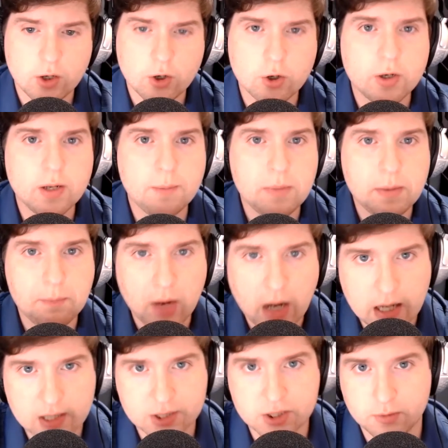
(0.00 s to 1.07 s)
Could it be
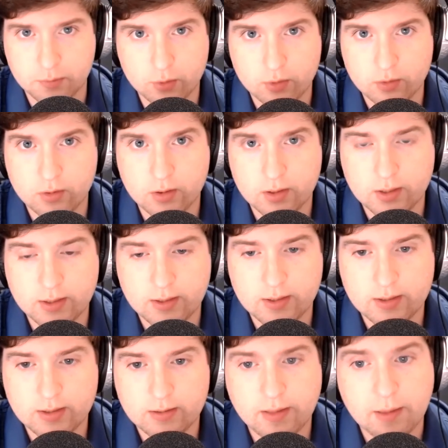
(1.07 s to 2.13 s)
possible
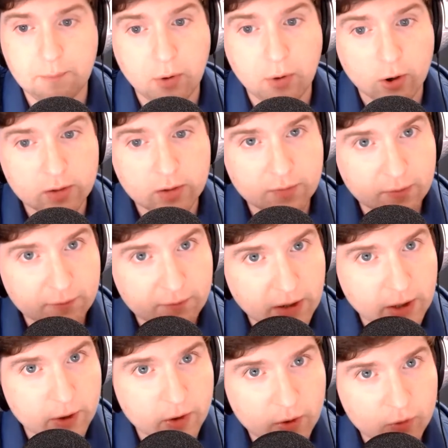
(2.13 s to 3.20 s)
that part of the
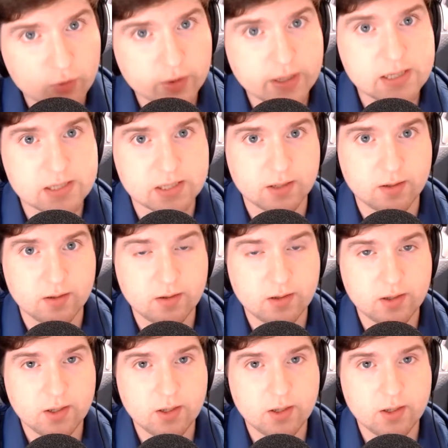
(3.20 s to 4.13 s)
very reason